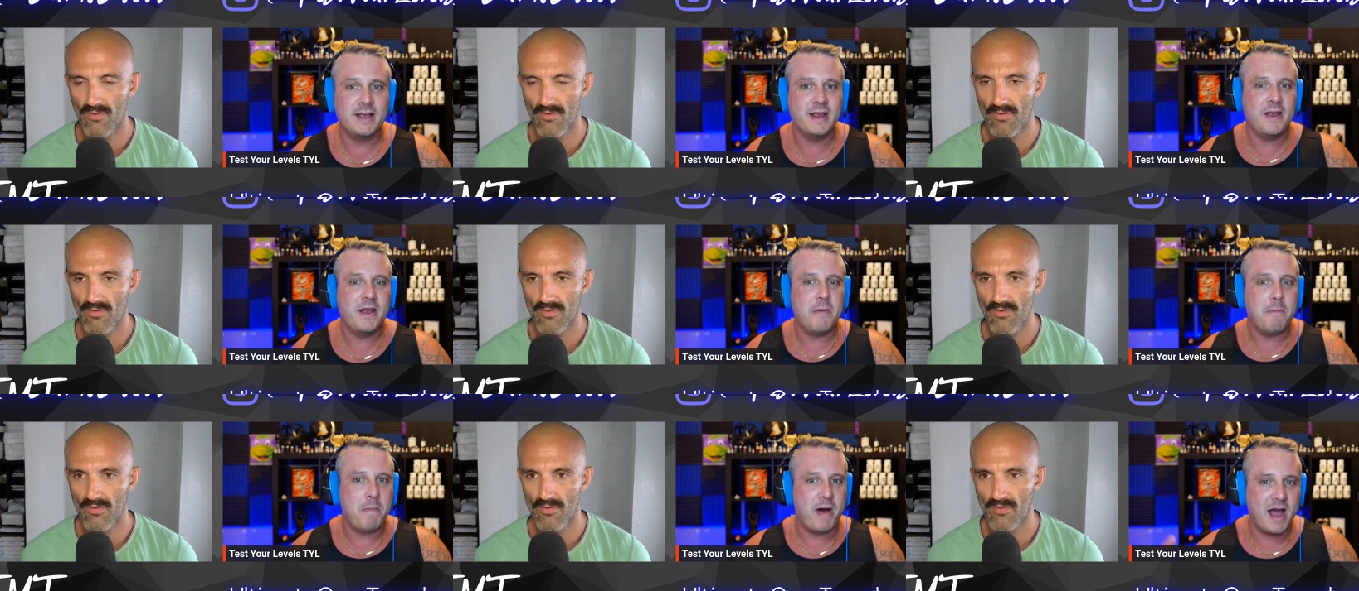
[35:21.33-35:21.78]

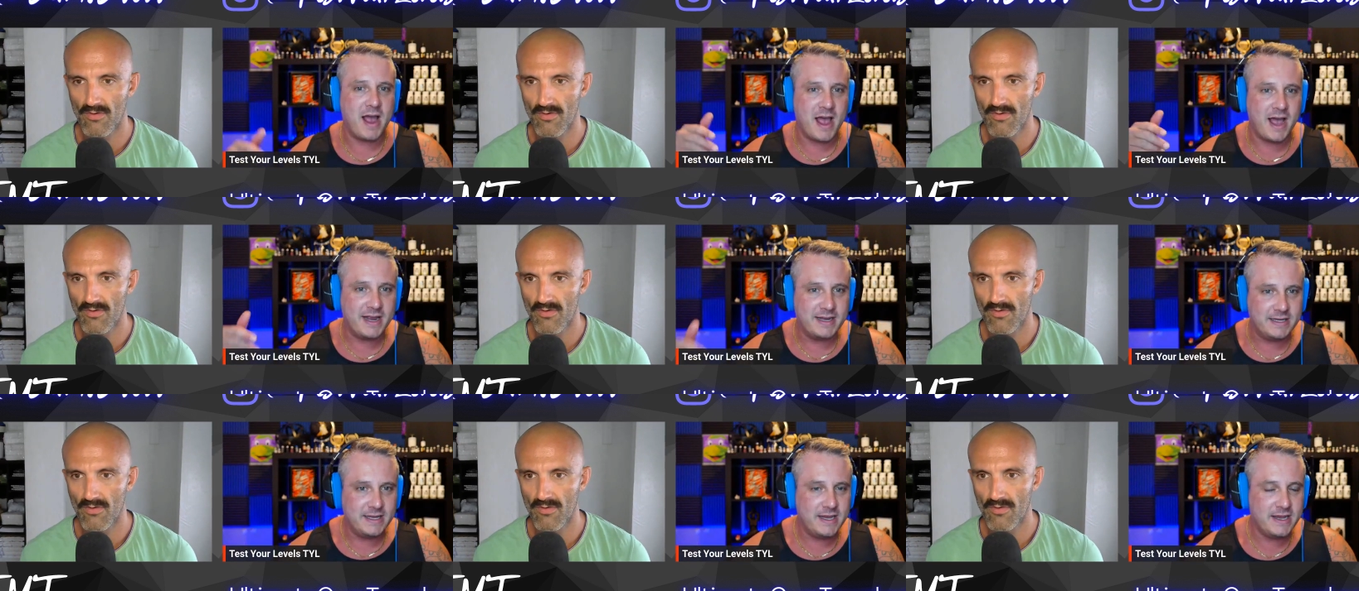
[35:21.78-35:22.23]
Speaker 1: my
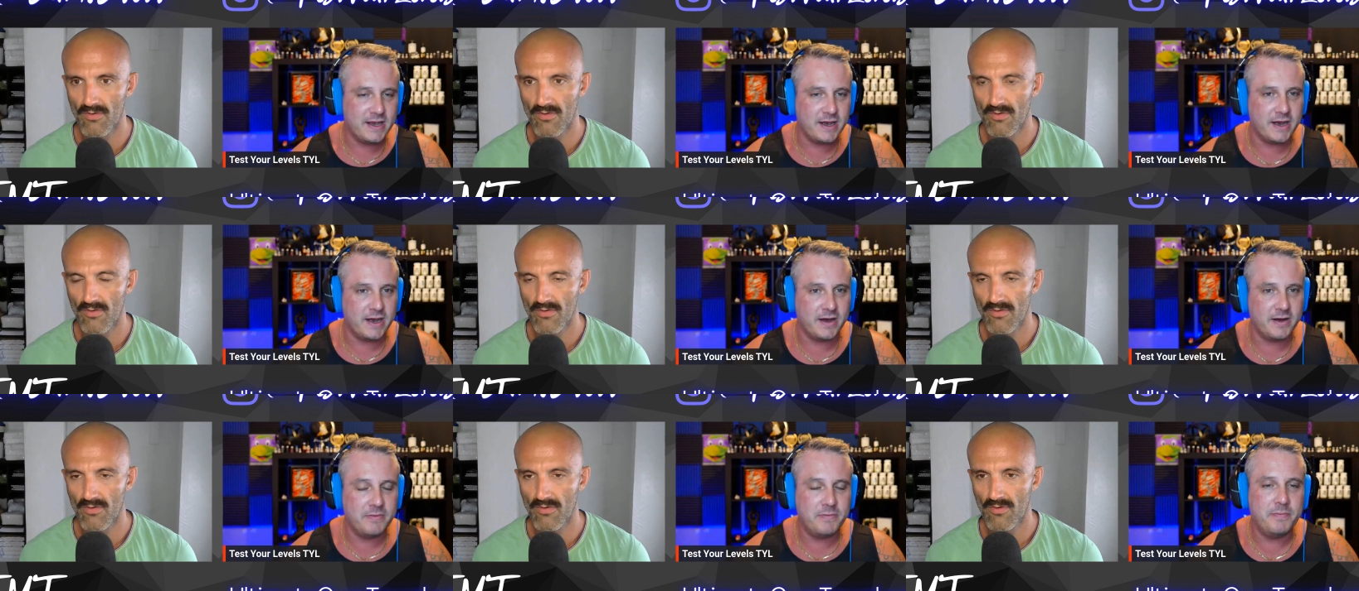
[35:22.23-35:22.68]

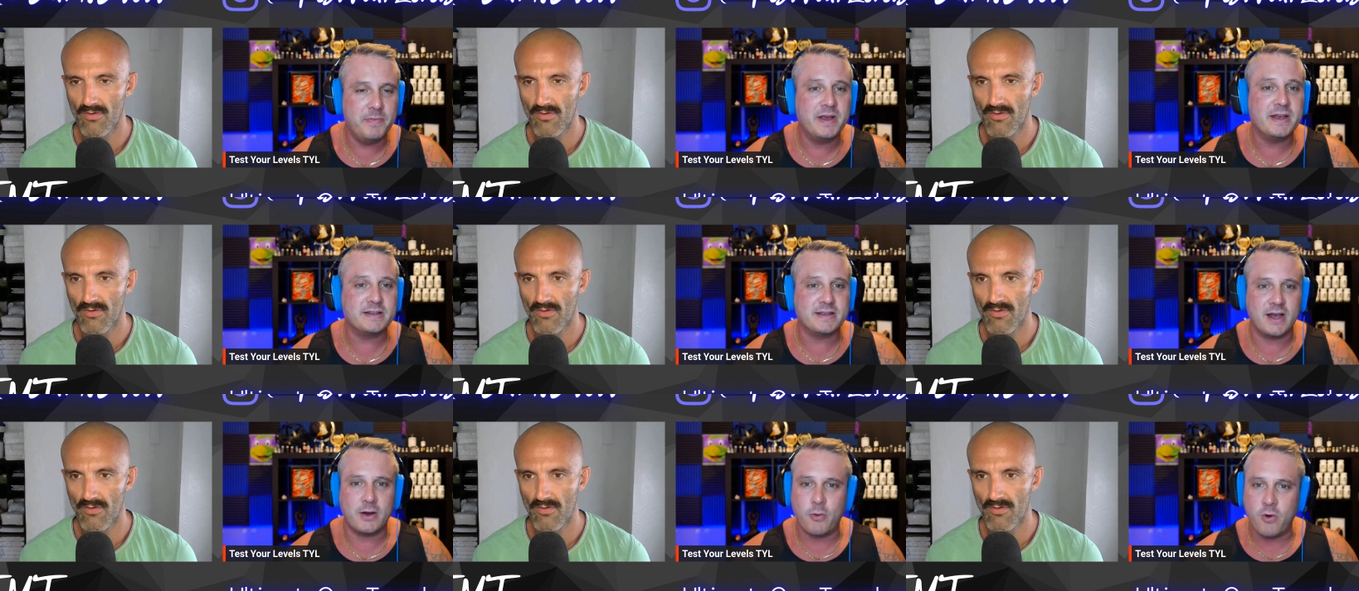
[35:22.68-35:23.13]
idea because i
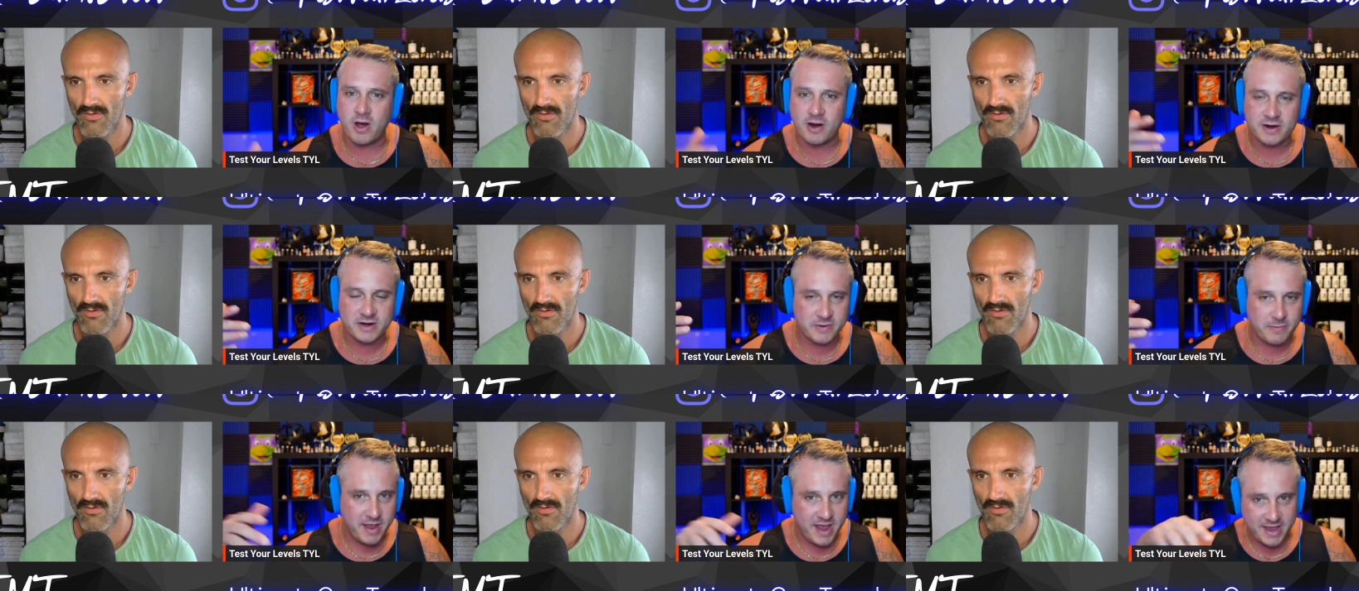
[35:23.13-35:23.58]
wanted to
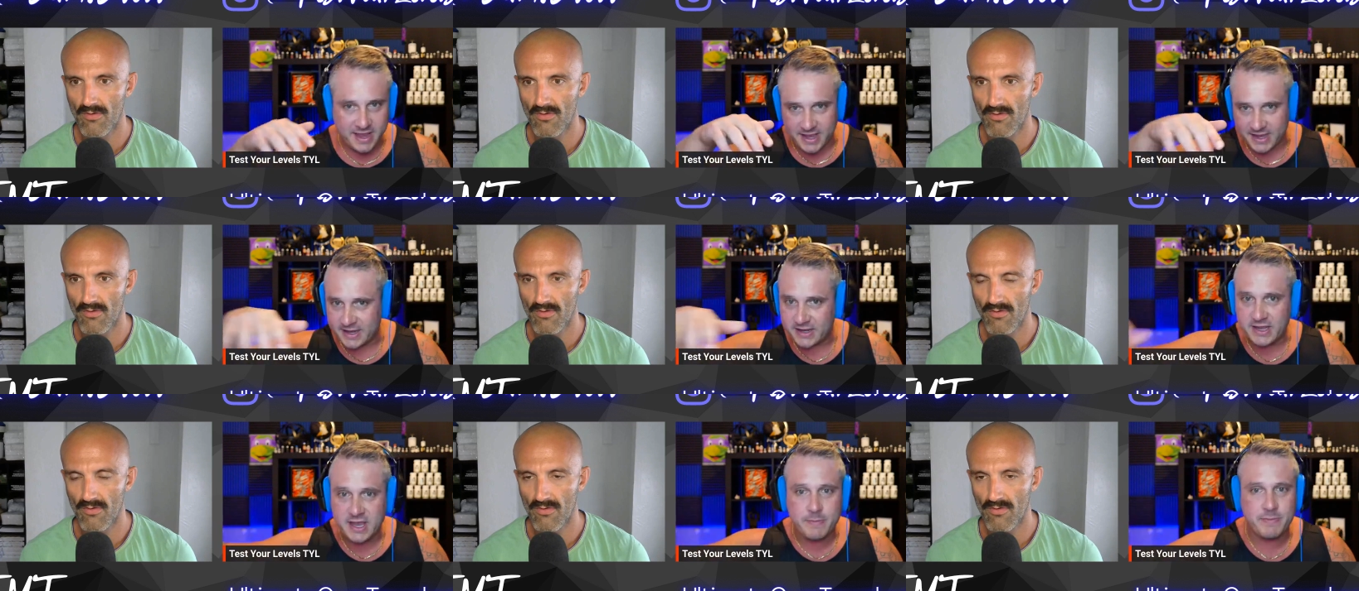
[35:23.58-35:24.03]
make it
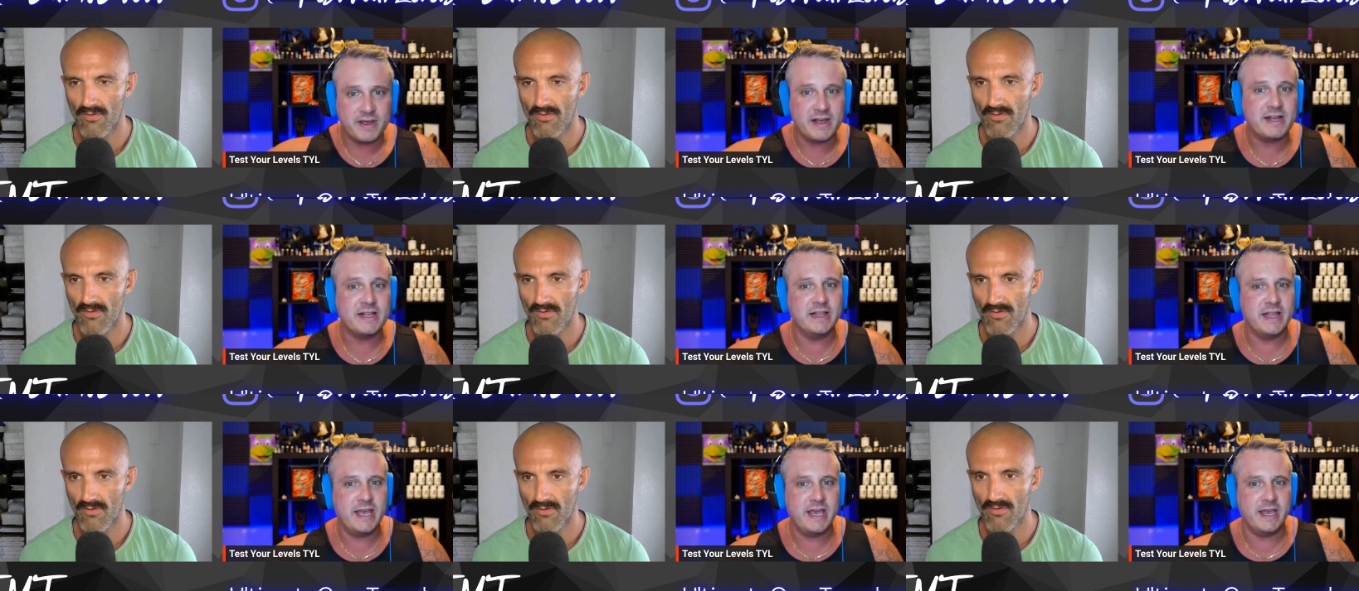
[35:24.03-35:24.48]
keep it
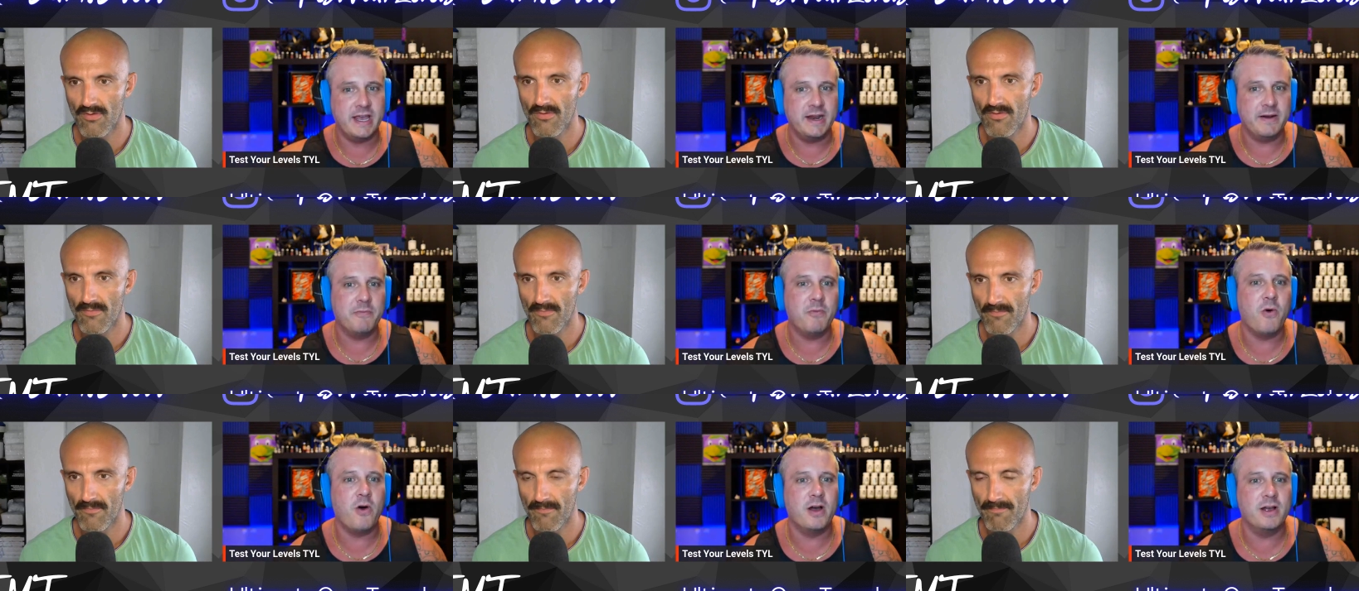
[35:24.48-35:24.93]
clean
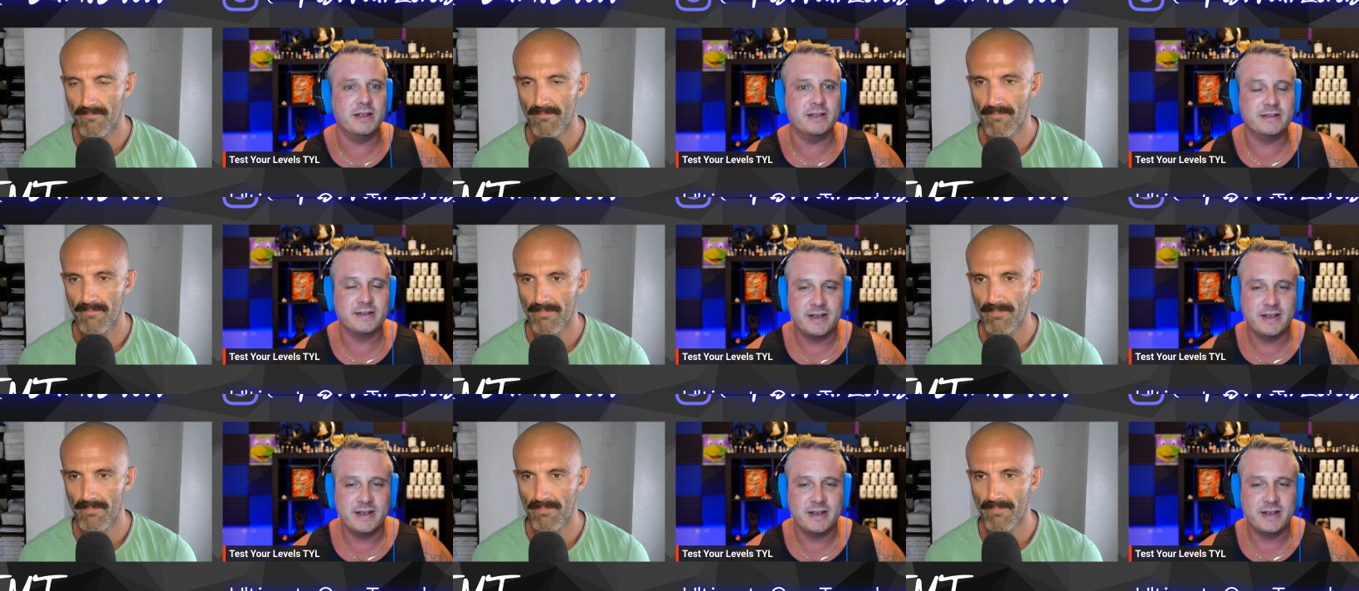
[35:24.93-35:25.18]
was